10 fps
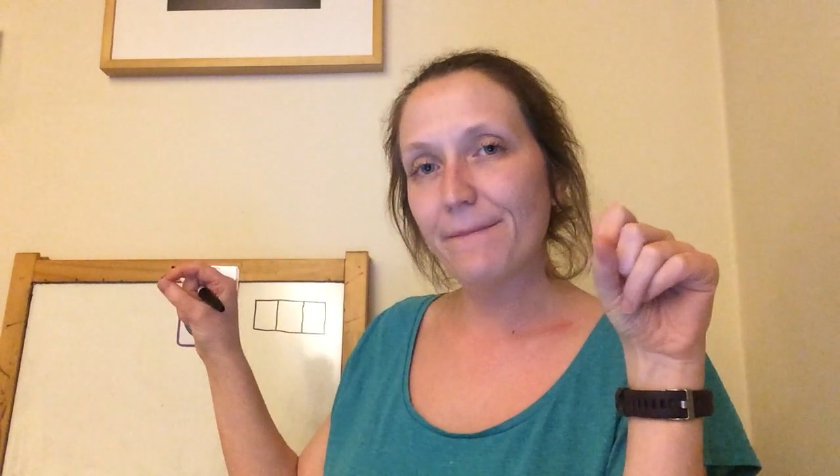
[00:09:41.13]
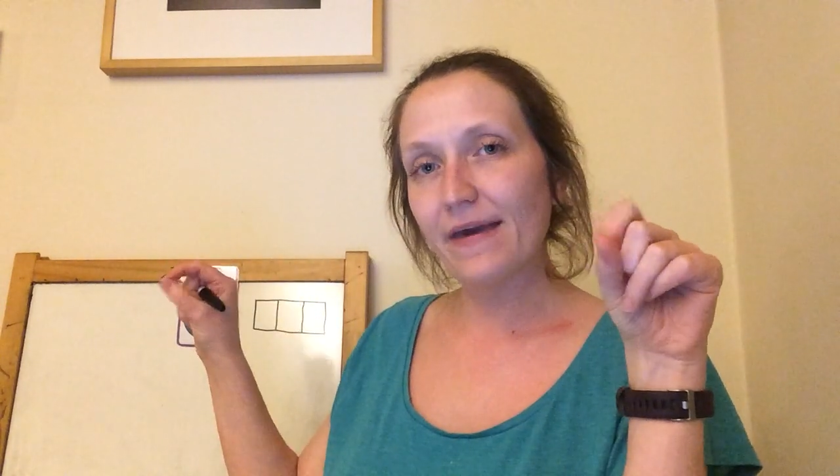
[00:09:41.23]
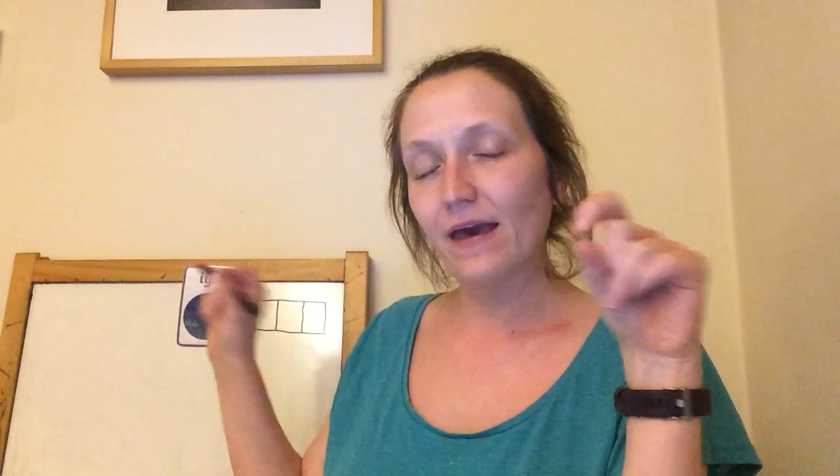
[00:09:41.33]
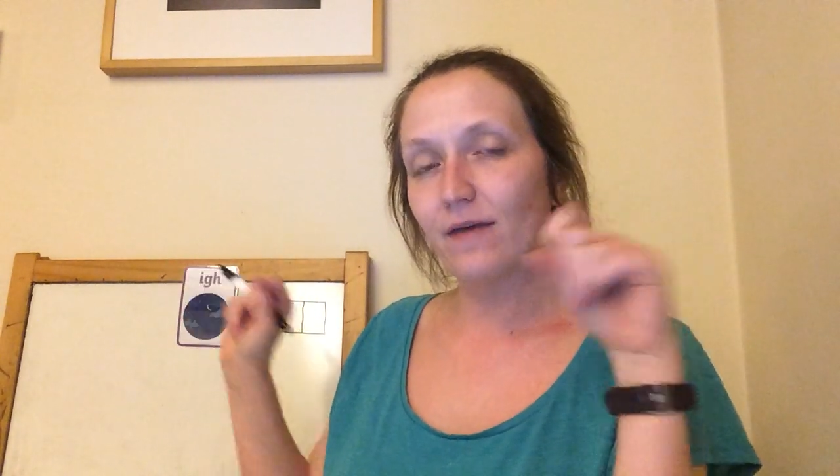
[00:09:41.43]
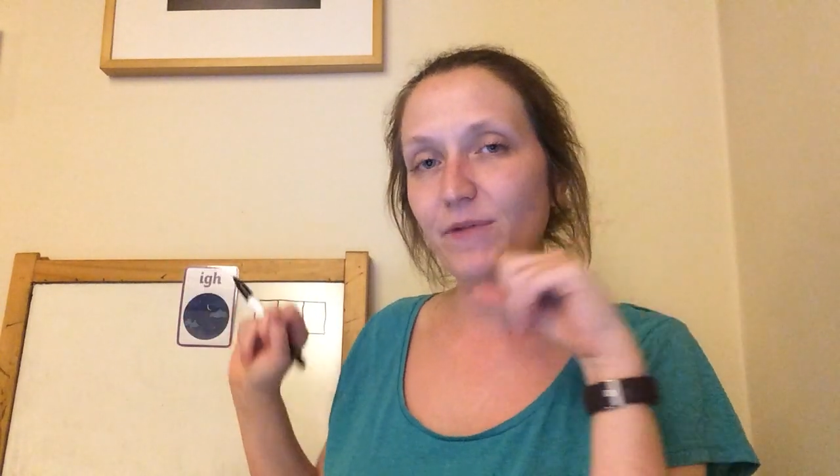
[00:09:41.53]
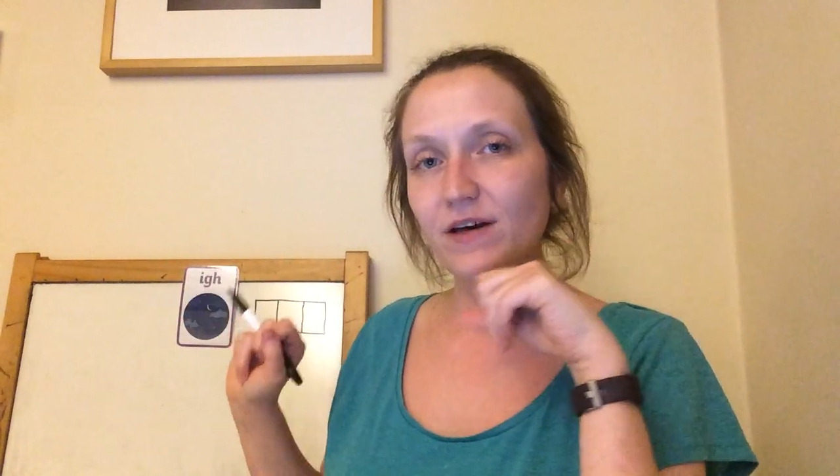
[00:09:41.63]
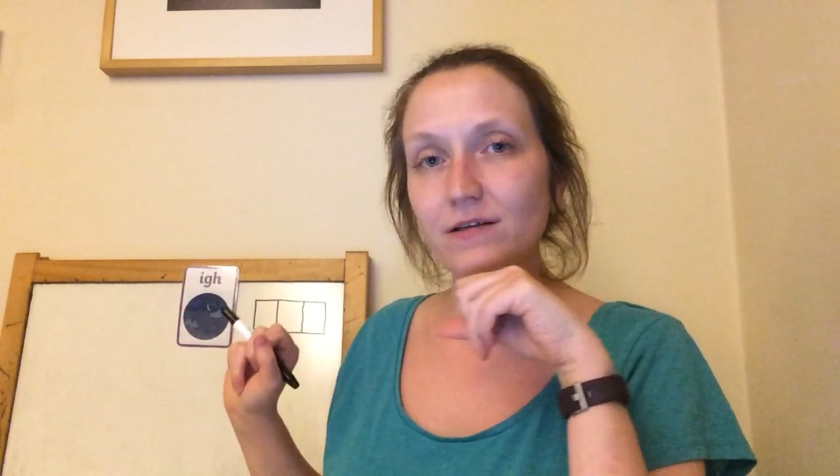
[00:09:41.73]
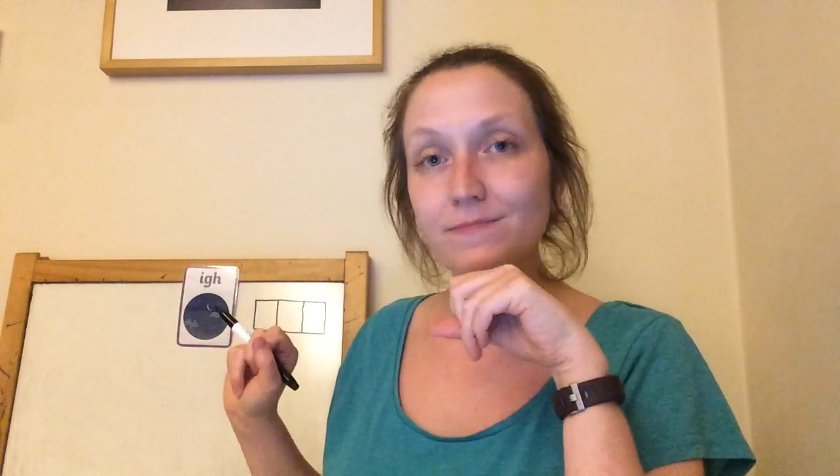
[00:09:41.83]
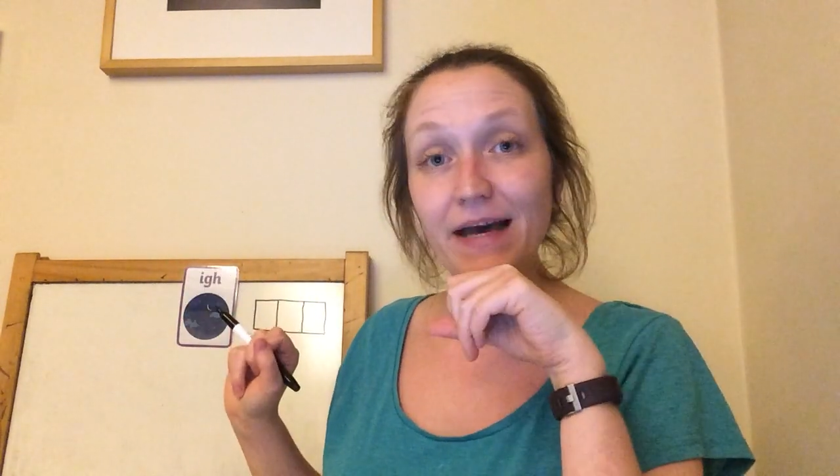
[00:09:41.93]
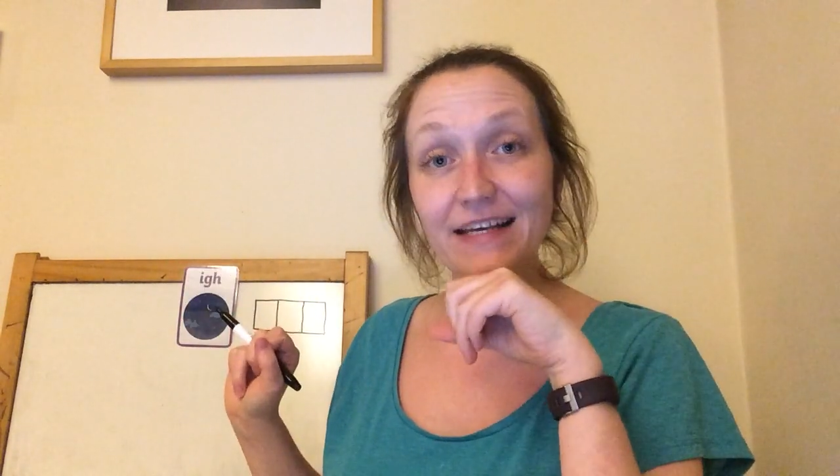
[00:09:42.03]
big
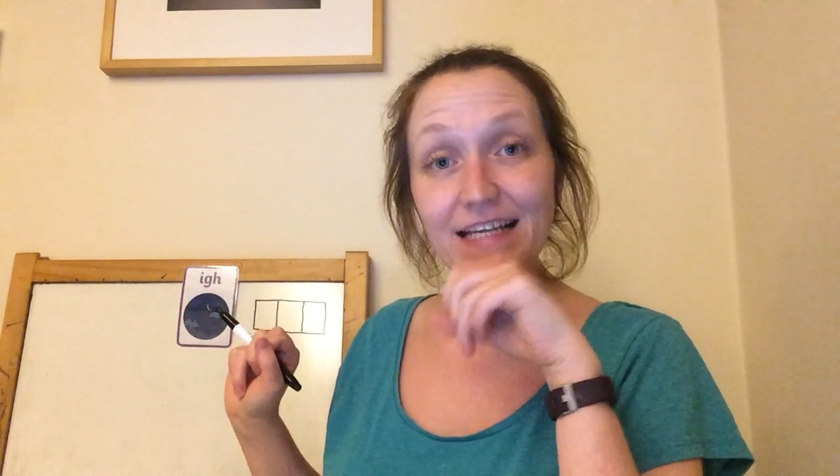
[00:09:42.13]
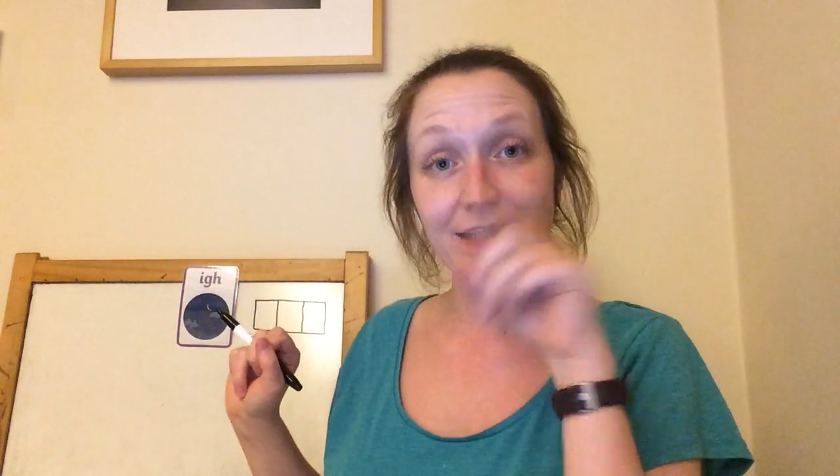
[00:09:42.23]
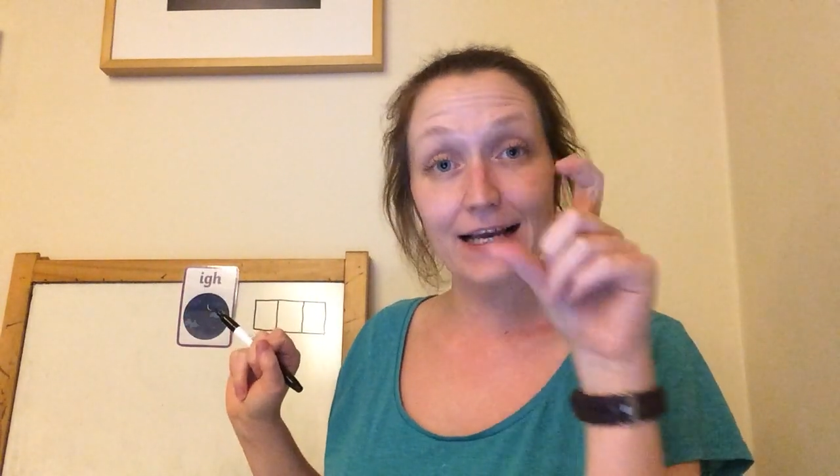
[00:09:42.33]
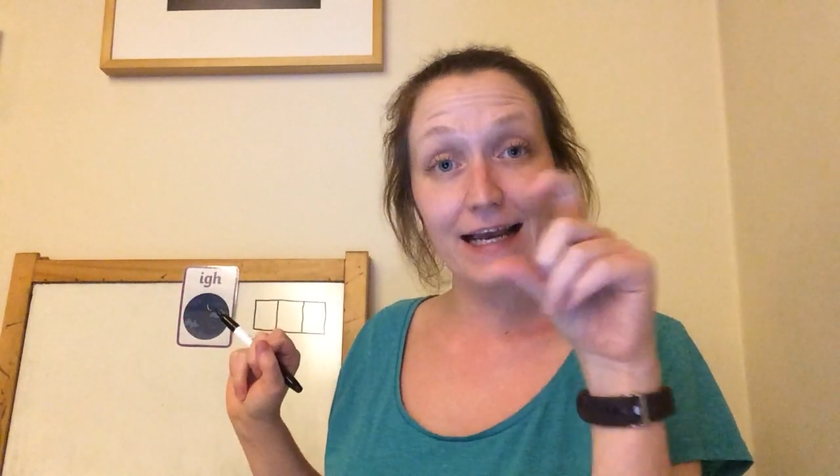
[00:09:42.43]
because magnetic